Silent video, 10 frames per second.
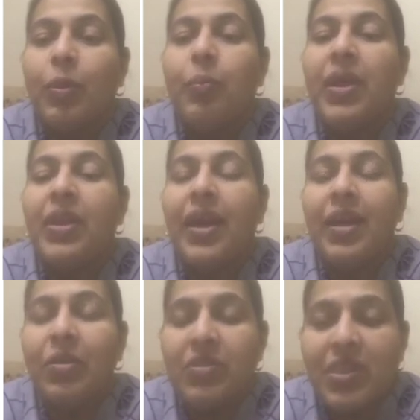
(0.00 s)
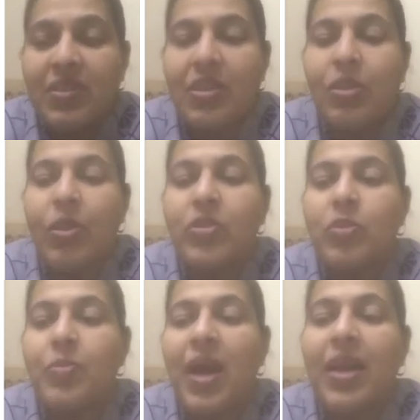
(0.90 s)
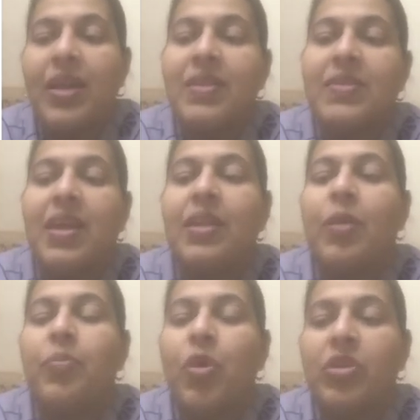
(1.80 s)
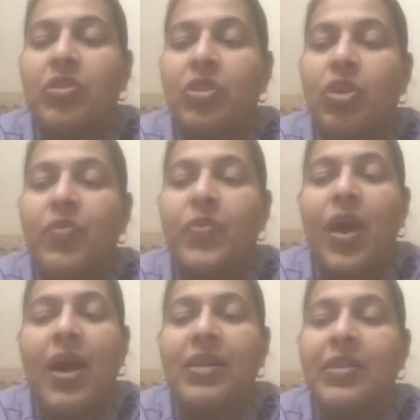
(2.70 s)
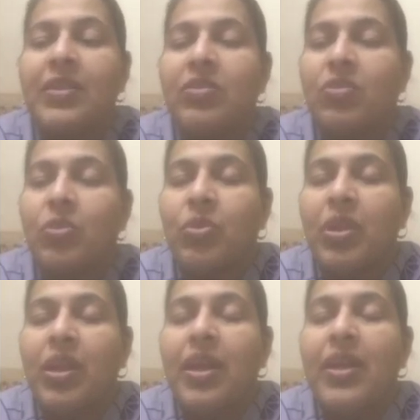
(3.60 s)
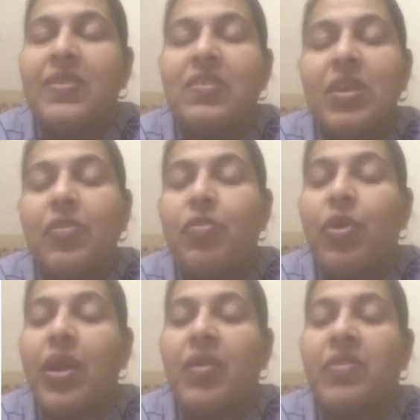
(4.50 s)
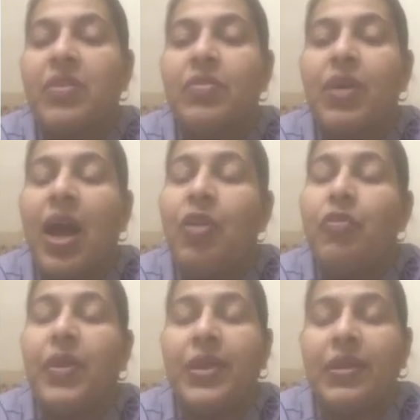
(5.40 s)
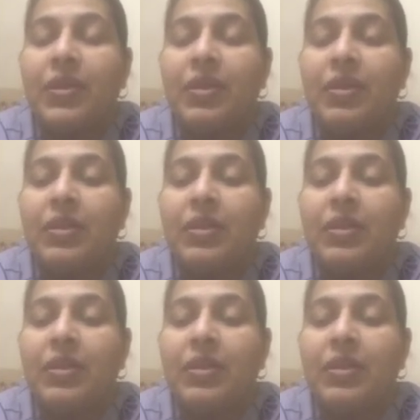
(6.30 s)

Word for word: May the innocence in your smiles and the purity of your heart and soul stay forever unfaded.